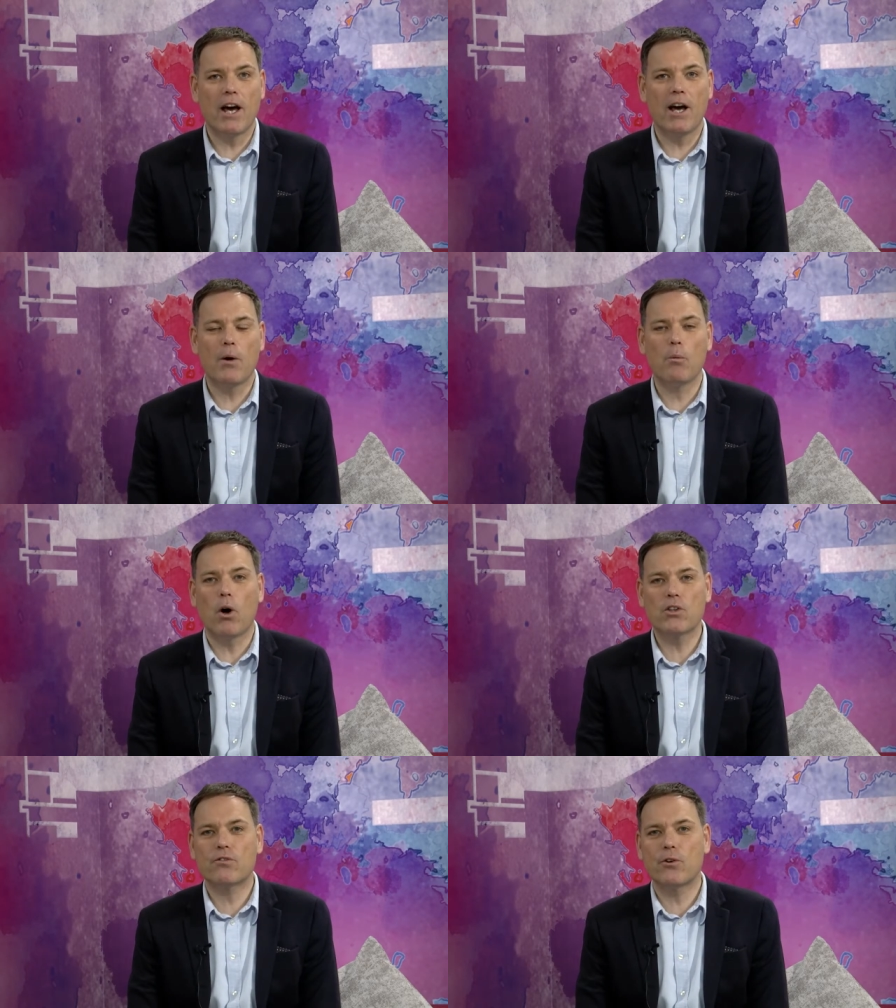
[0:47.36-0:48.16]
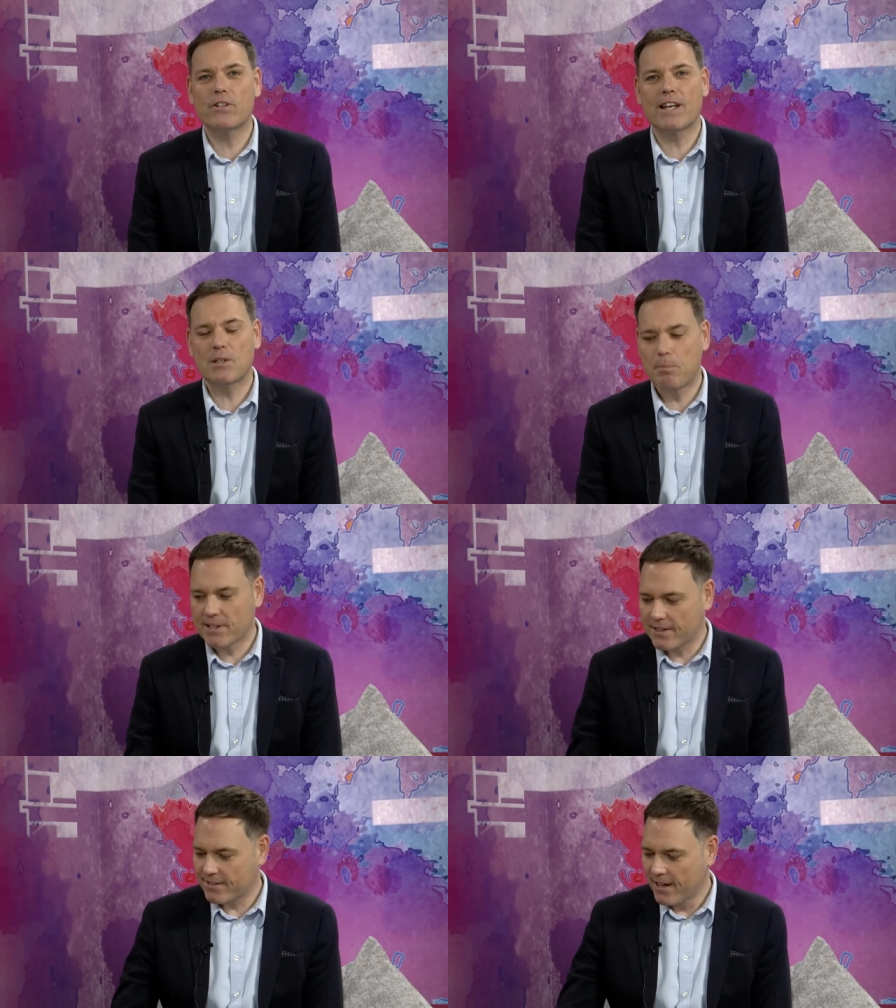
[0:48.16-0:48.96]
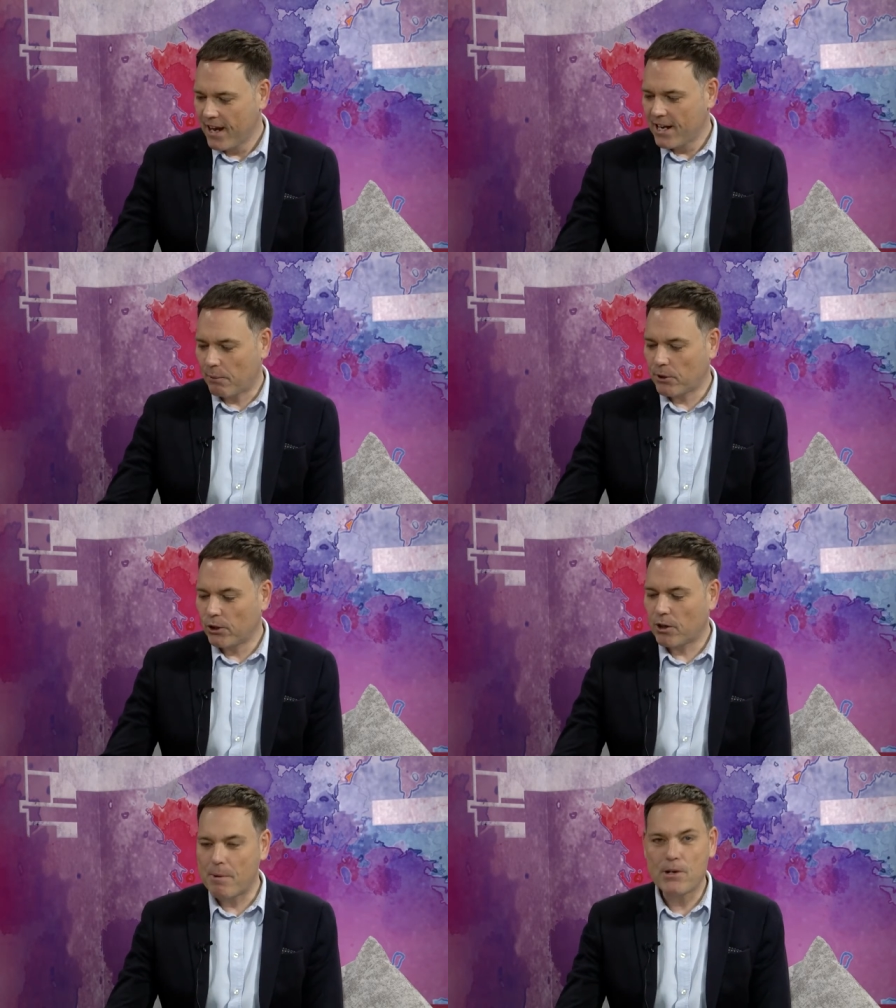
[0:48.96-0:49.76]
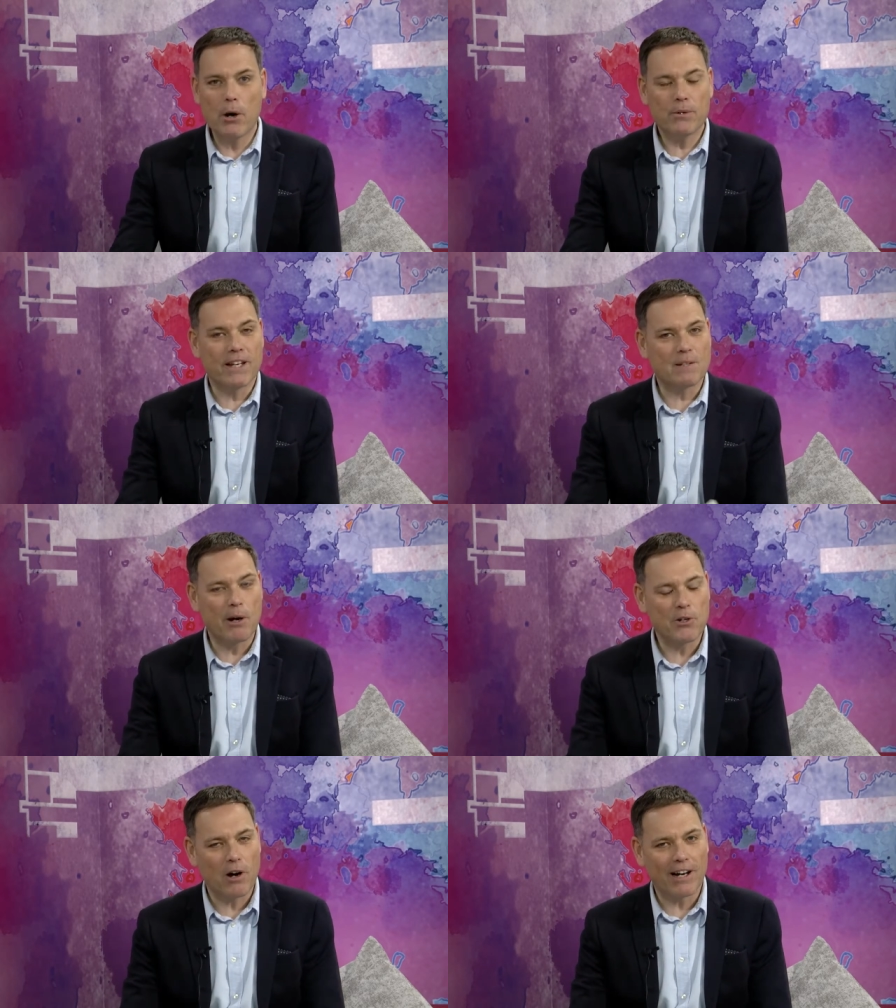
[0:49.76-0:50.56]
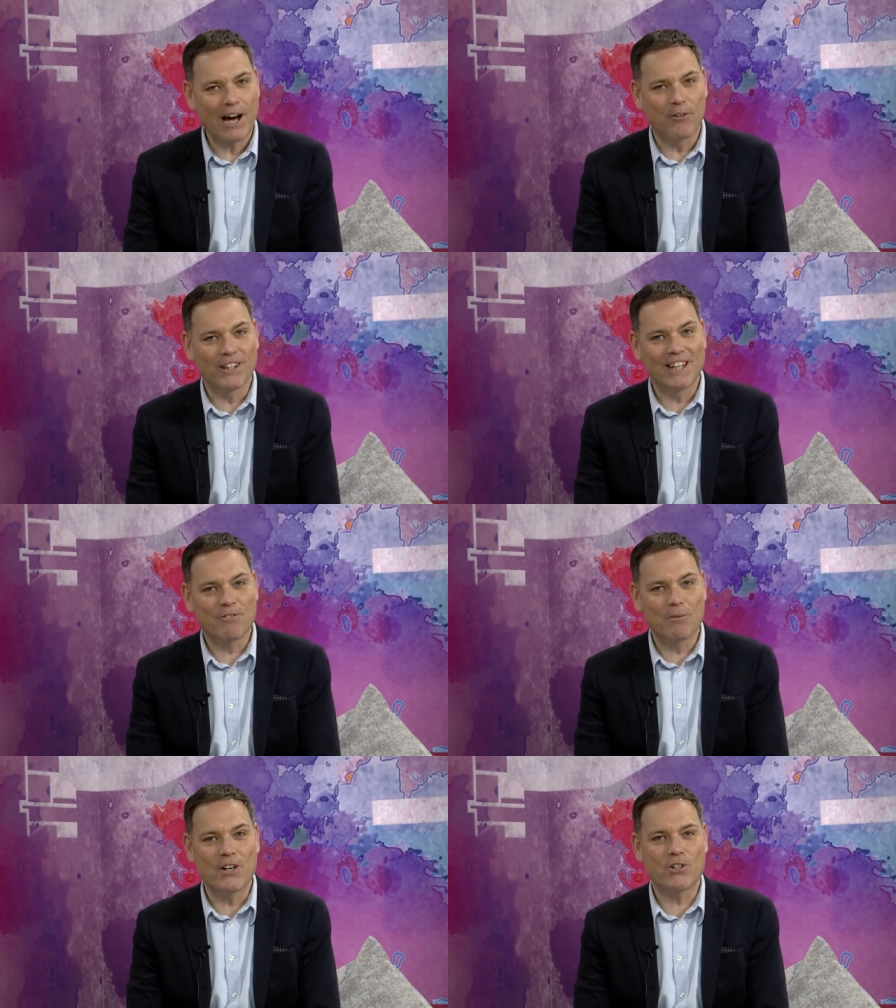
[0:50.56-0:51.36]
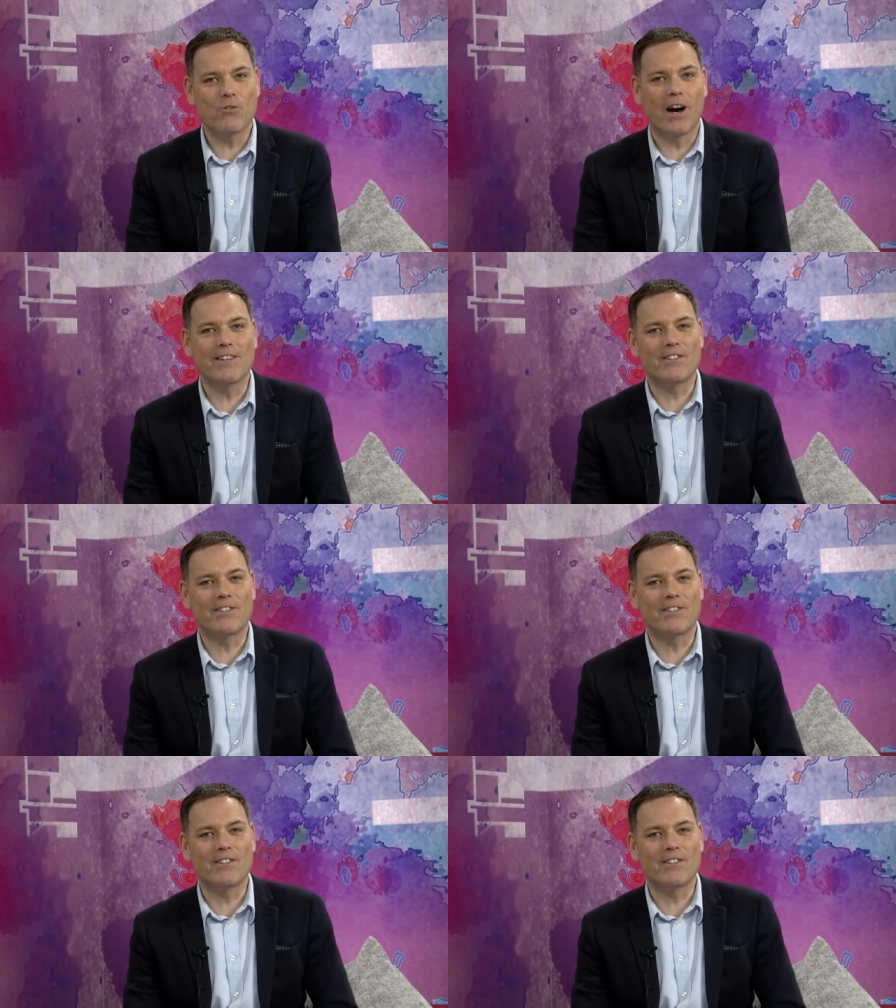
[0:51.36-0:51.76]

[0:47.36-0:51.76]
was for us as a business. Now, I'm going to look at my notes here to make sure I get all the information right.